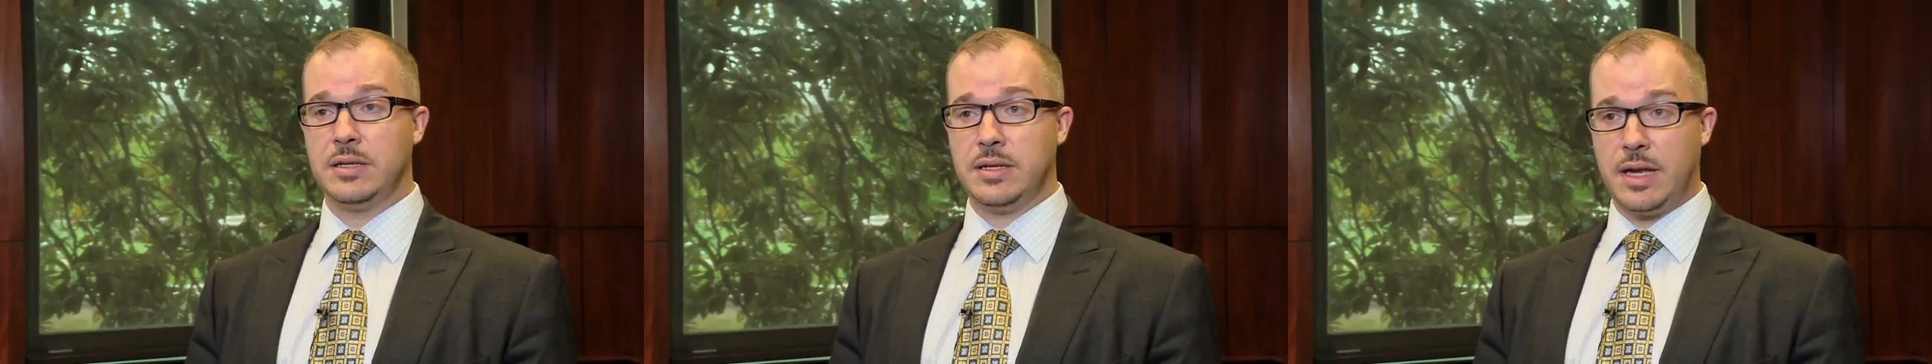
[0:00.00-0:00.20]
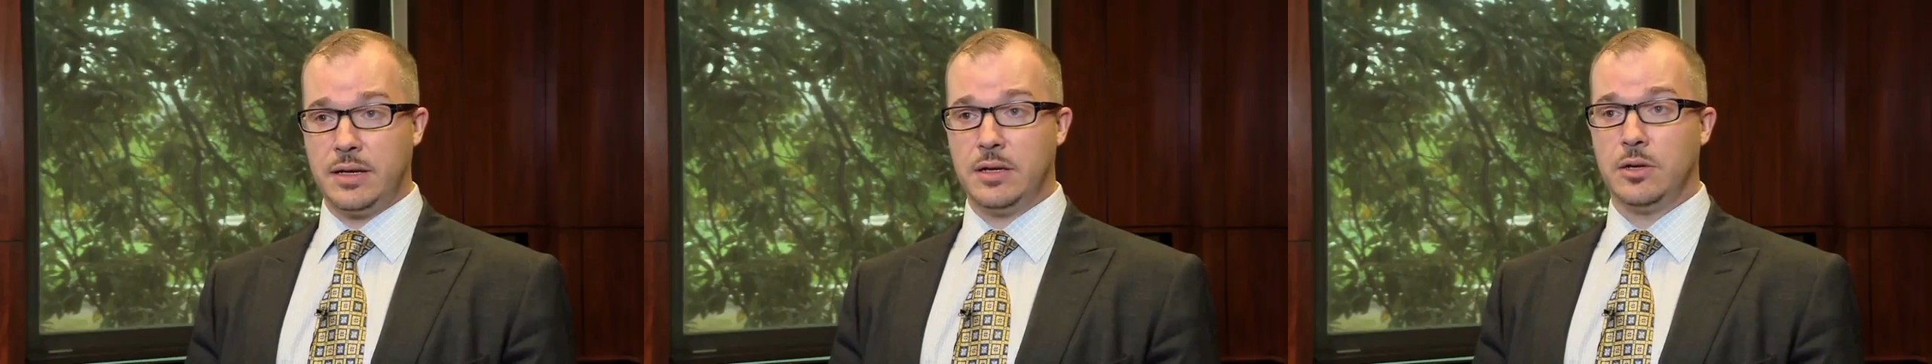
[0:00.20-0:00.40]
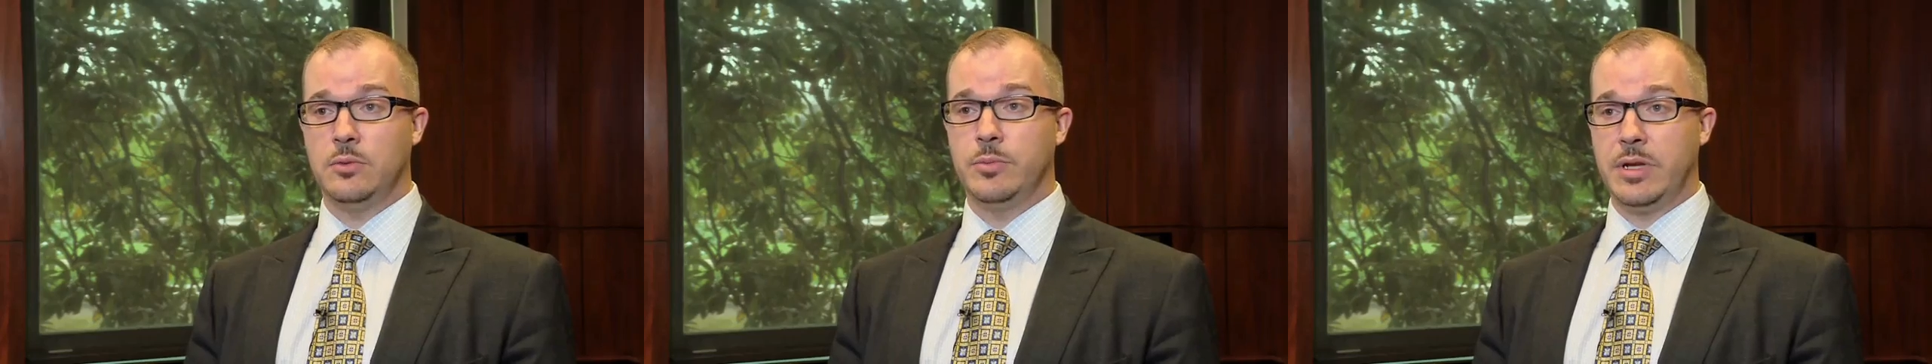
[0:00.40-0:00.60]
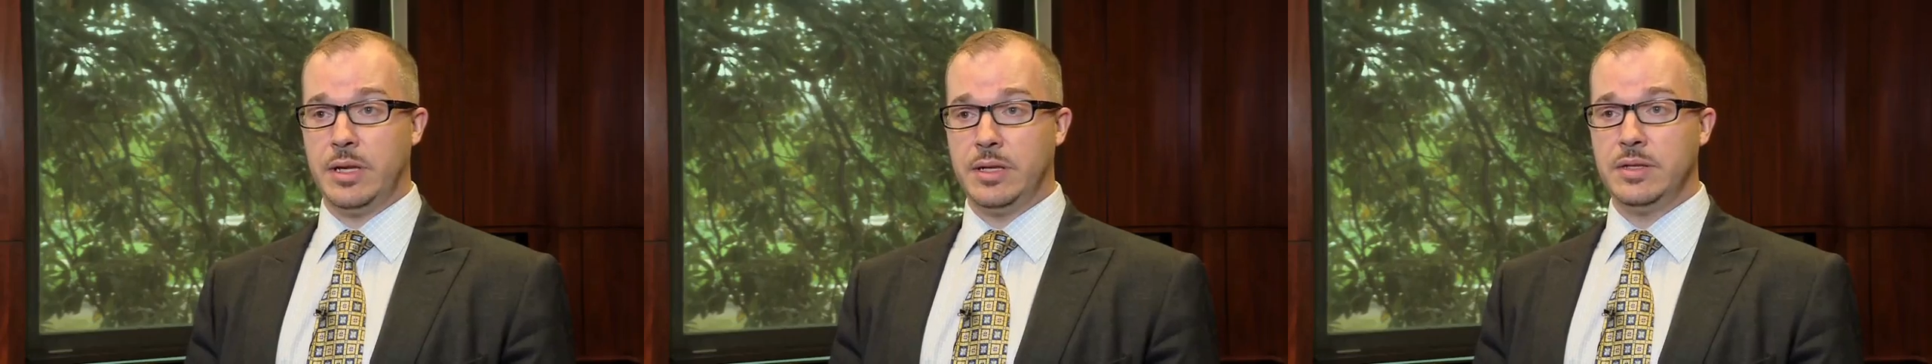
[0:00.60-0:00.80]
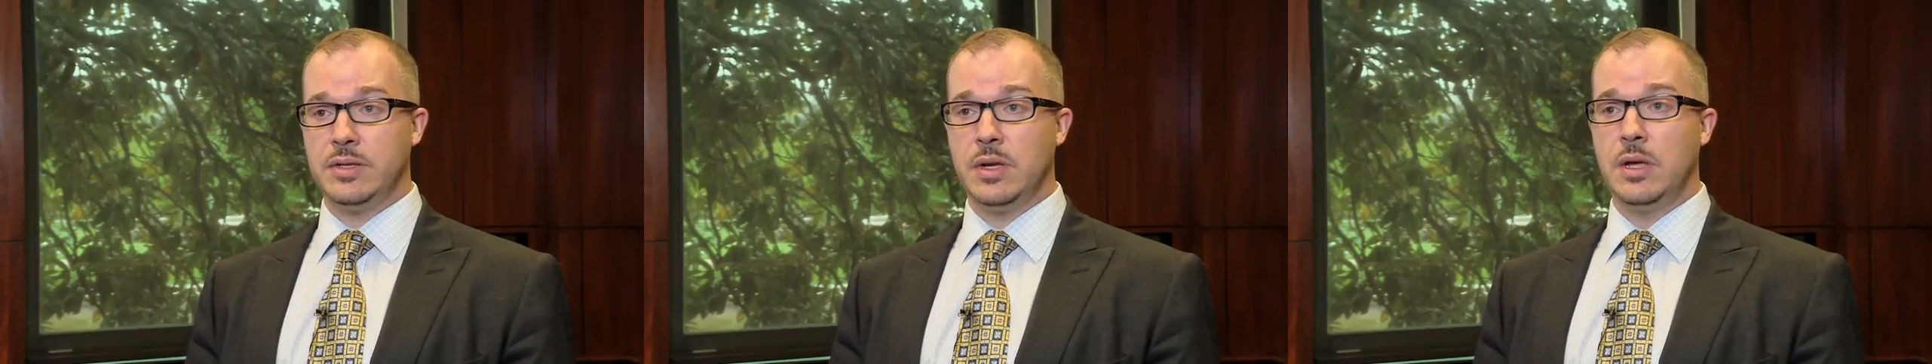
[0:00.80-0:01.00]
technical
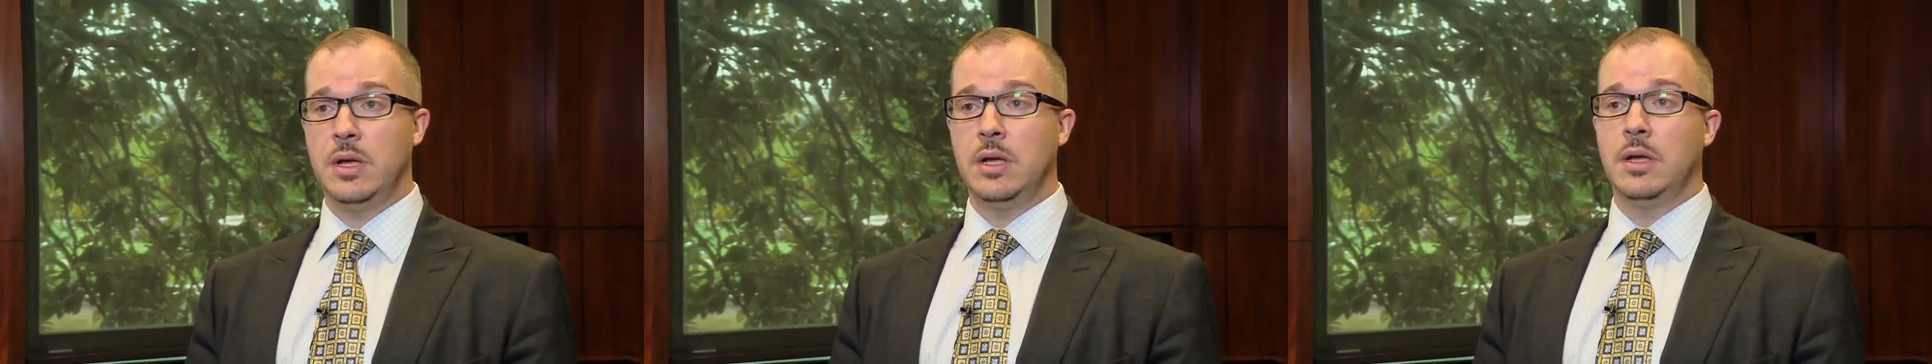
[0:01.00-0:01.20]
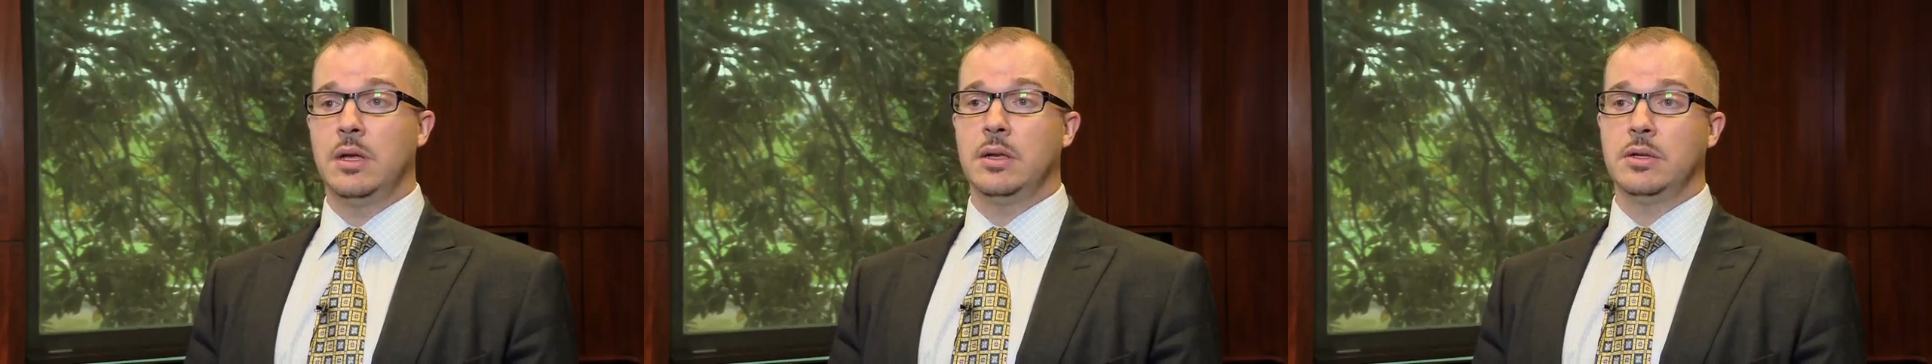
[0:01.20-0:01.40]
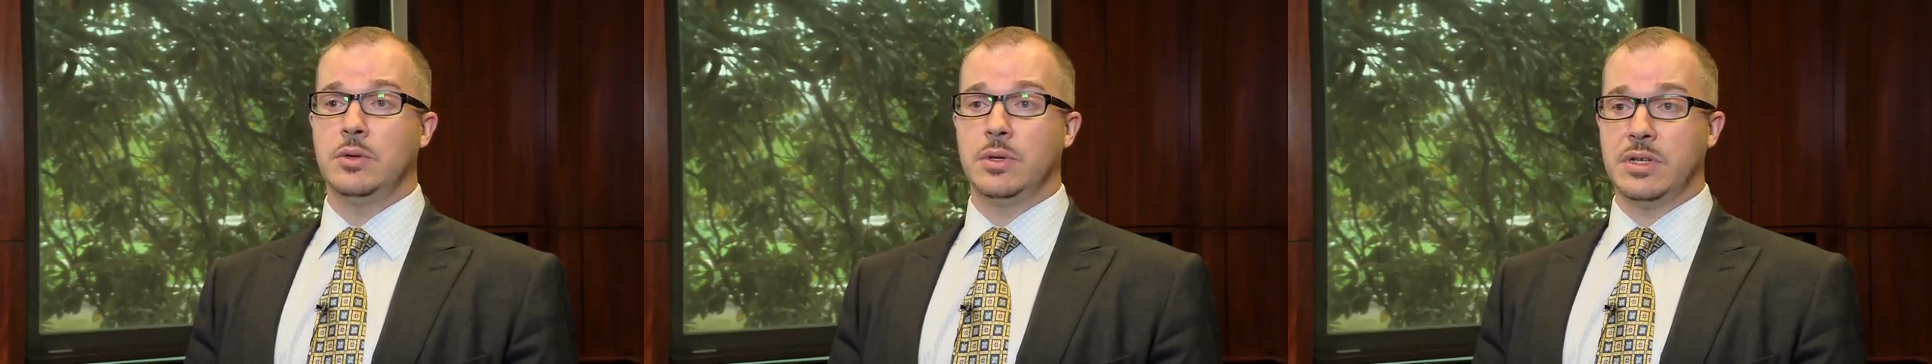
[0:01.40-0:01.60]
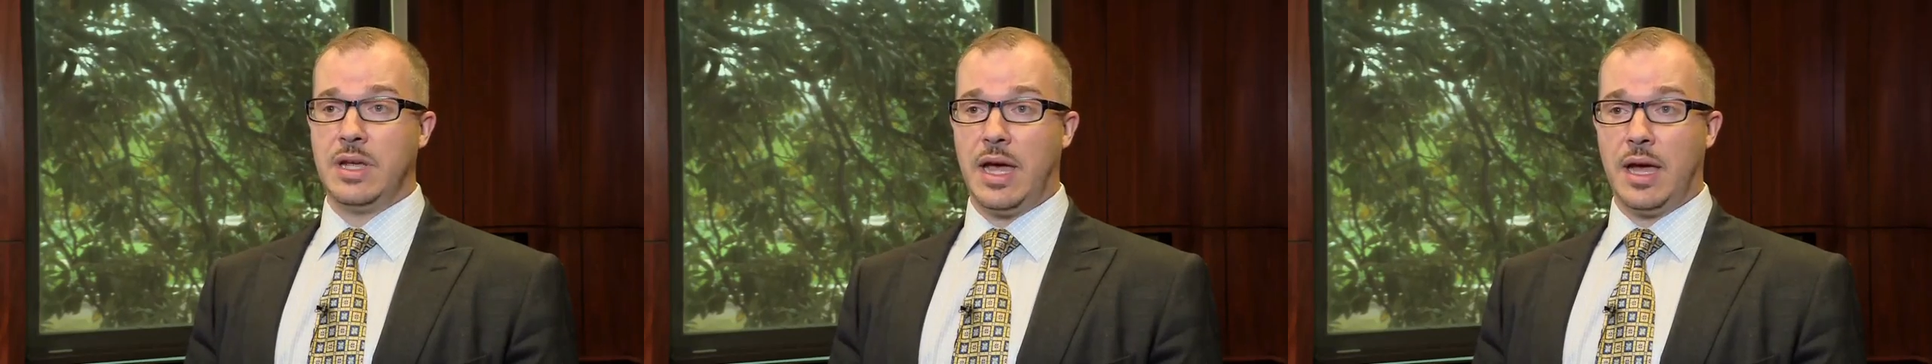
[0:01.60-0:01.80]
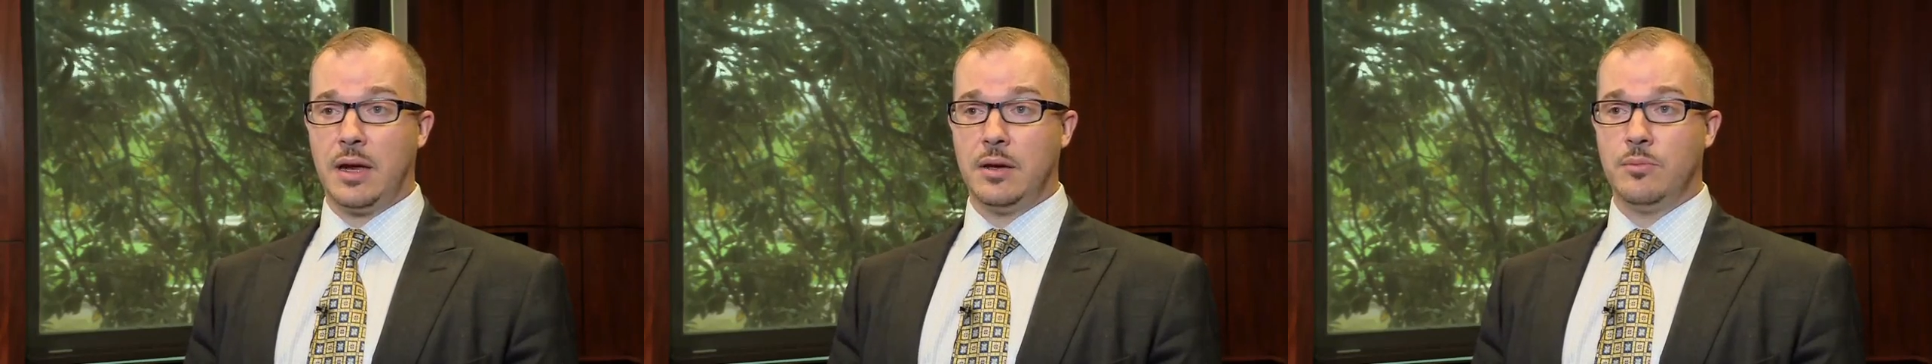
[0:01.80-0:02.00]
means to
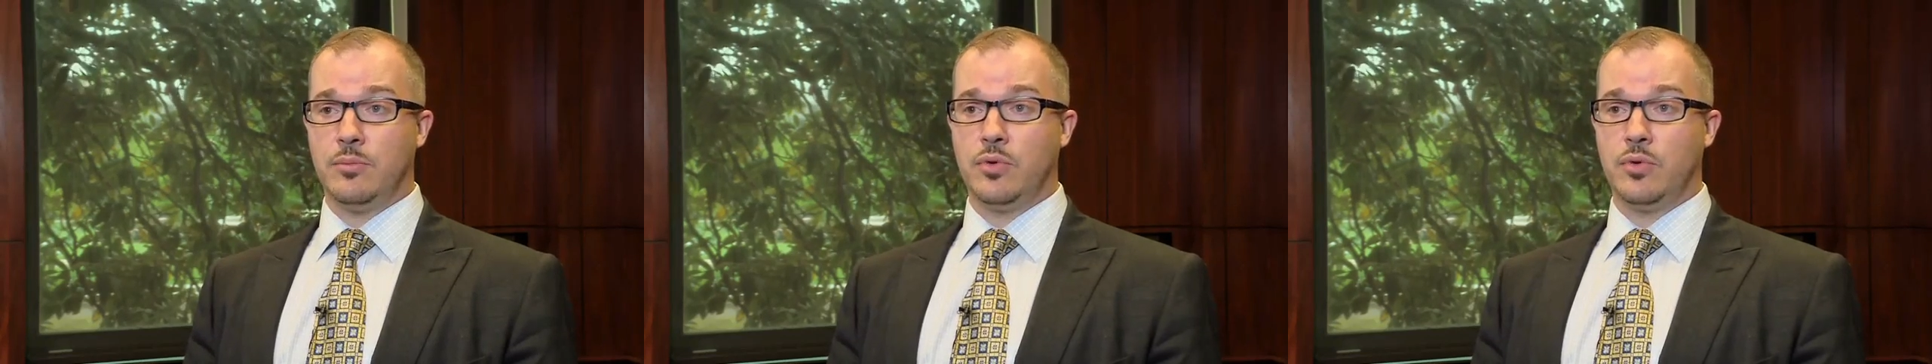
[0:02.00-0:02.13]
attack